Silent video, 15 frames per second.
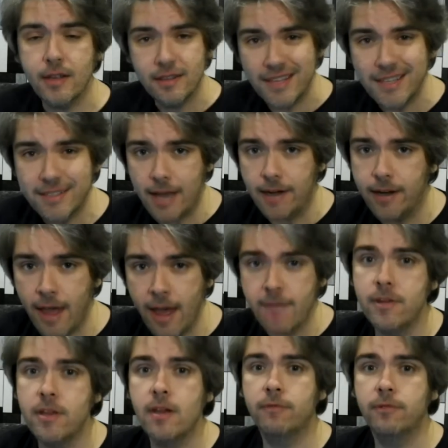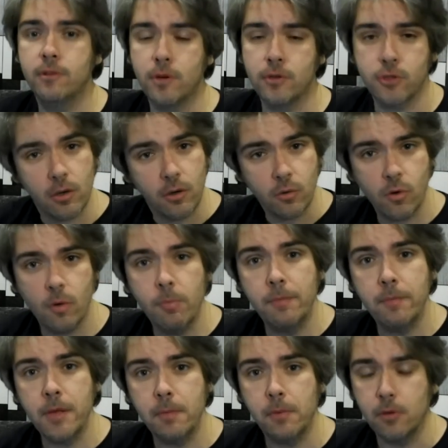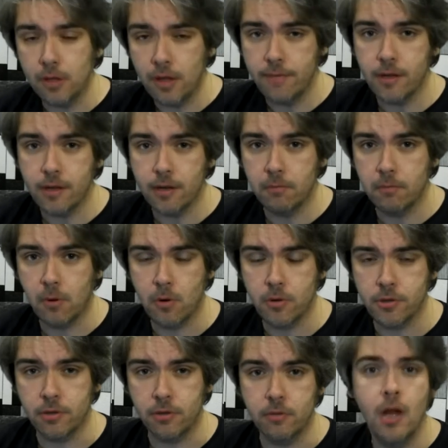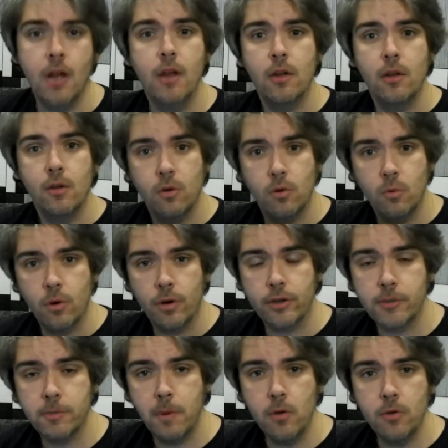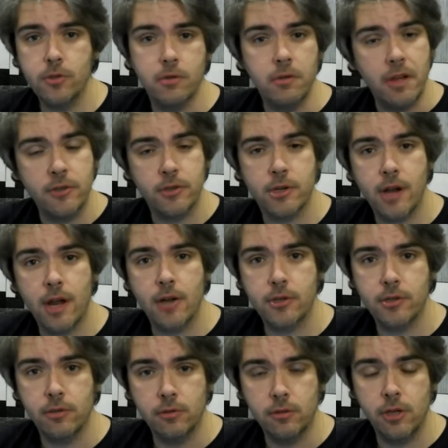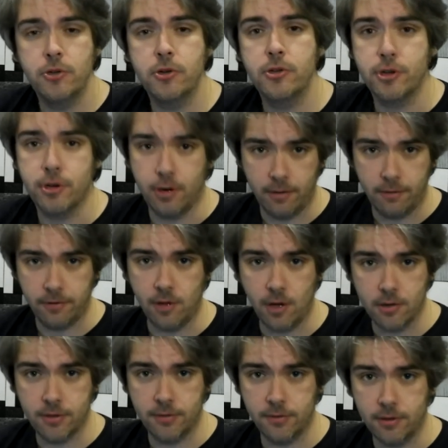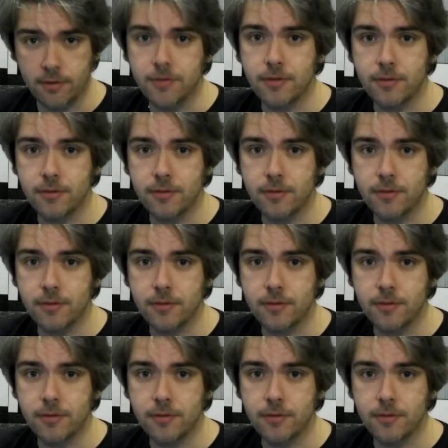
This had a heavy influence on a group of people living in Porto who were exposed to international literature and philosophies.